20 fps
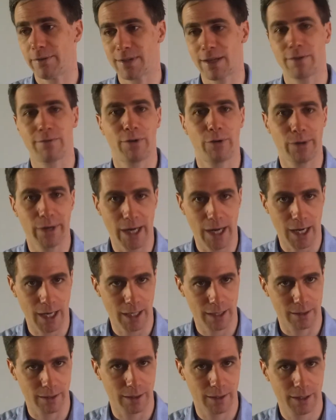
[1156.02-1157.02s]
are very
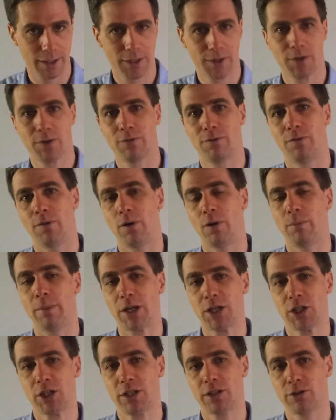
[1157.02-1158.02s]
hard for
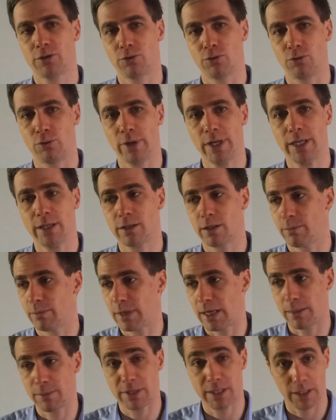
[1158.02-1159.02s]
machines to read,
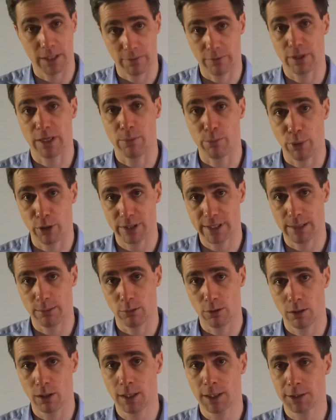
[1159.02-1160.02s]
sometimes even
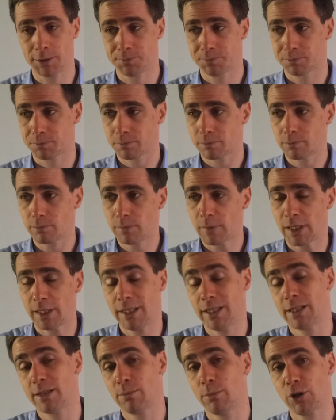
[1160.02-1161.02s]
impossible.
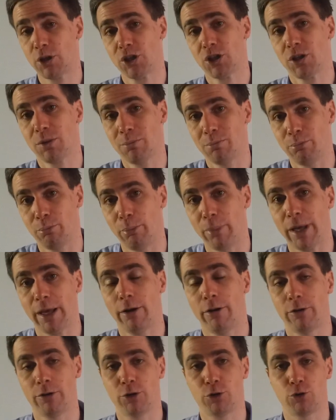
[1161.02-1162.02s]
It's much
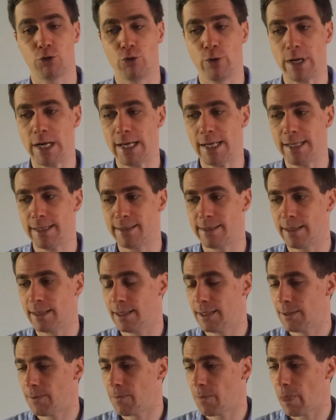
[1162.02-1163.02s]
better to release
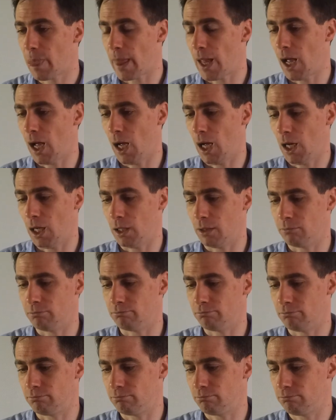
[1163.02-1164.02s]

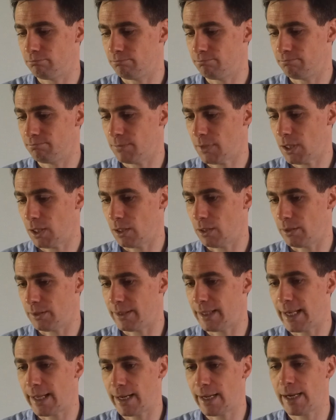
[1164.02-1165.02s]

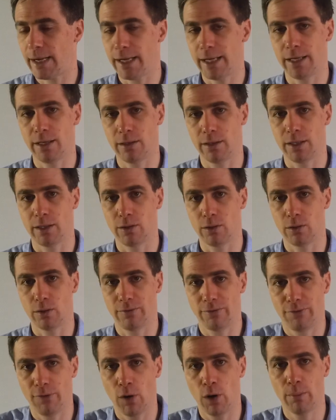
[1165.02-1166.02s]
data in a
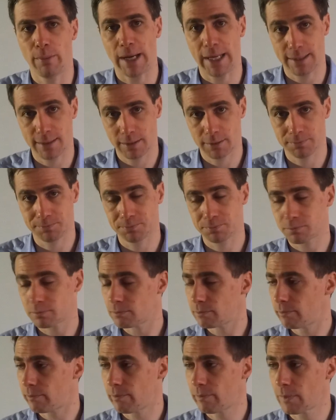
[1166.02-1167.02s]
format
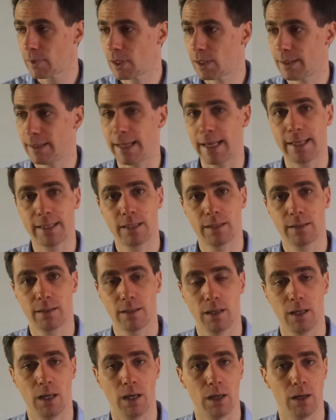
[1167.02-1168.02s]
that
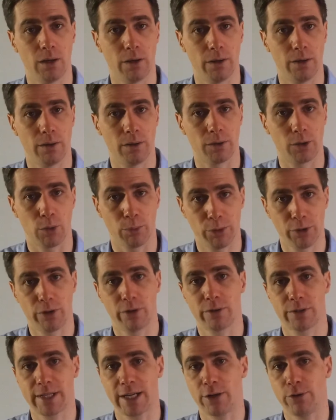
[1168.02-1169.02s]

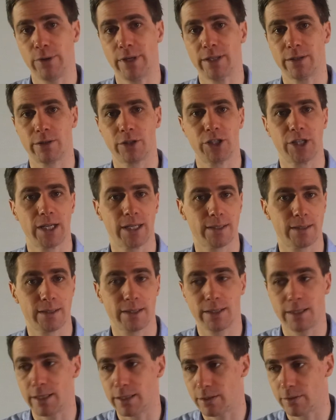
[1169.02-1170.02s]
computers can read, such as
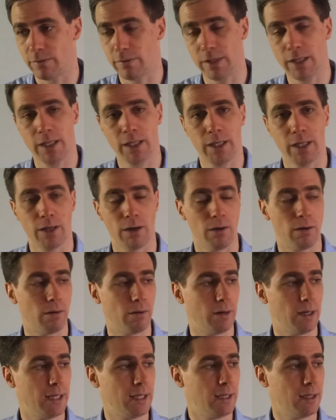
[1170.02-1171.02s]
CSV or
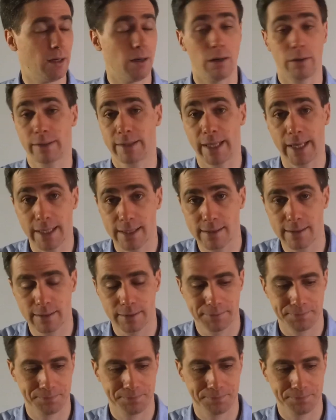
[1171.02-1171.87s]
text.